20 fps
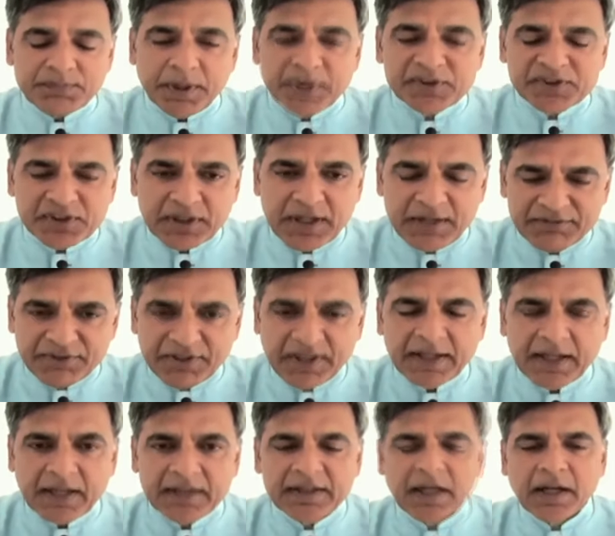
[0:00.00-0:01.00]
Personal FN
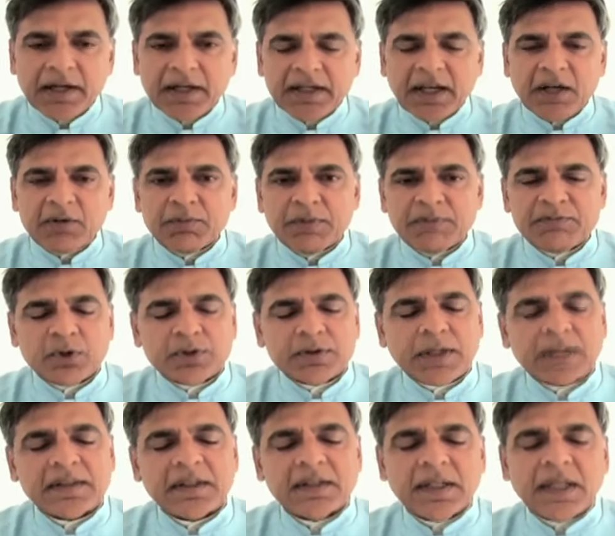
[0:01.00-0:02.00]
had done it, and we've looked
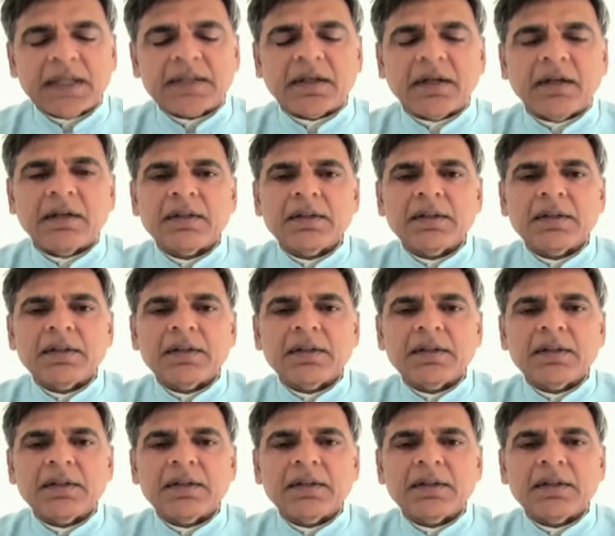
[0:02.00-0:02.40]
at the data